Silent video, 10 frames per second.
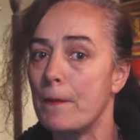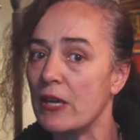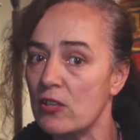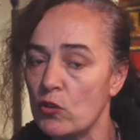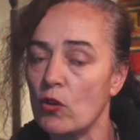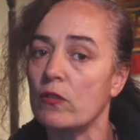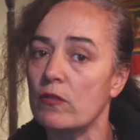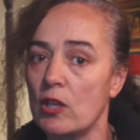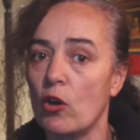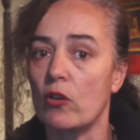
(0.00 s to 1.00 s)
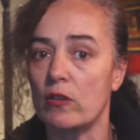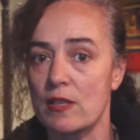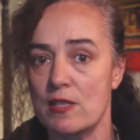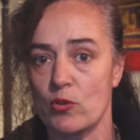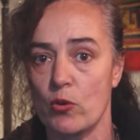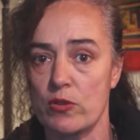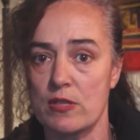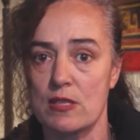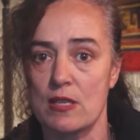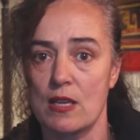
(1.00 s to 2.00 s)
but not the only
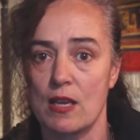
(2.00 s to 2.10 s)
source.